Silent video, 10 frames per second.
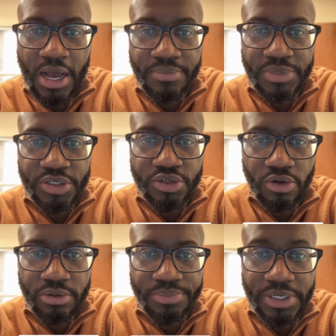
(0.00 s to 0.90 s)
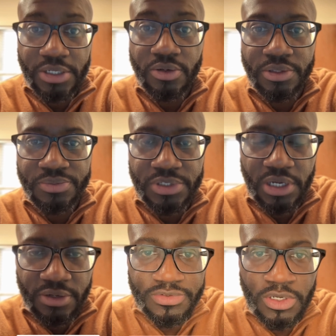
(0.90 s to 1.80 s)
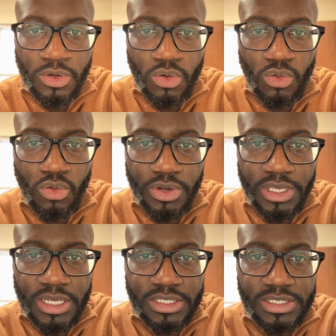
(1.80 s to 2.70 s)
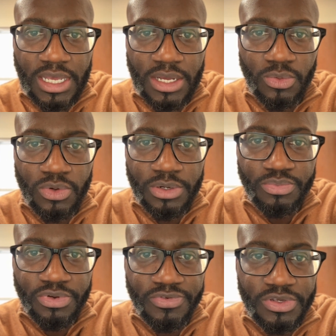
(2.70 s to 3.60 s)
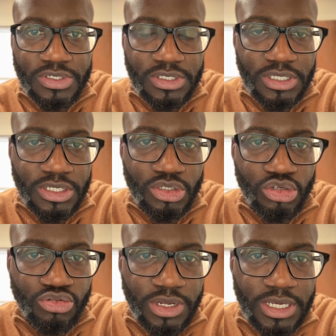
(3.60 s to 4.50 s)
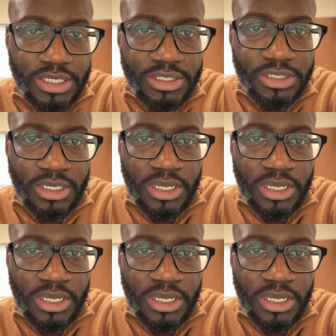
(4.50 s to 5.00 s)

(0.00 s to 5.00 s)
they start peeing on themselves, or kids that were previously trained